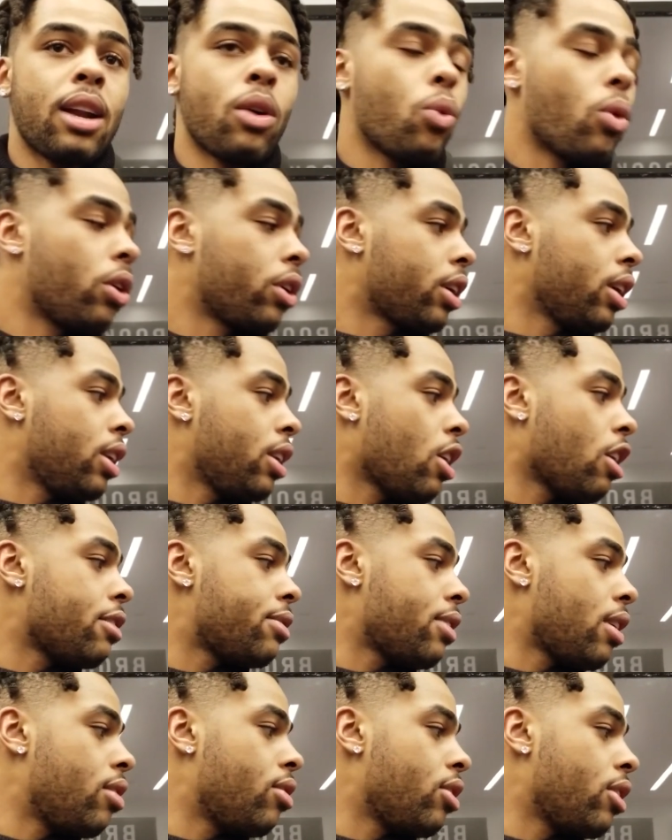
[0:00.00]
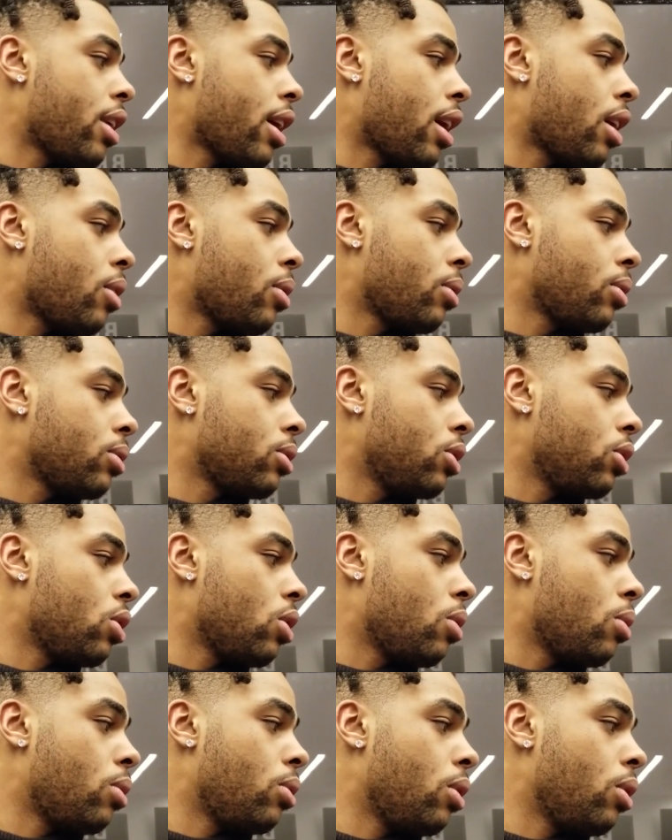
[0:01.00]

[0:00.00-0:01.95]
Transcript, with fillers: of working in our favor now. You know,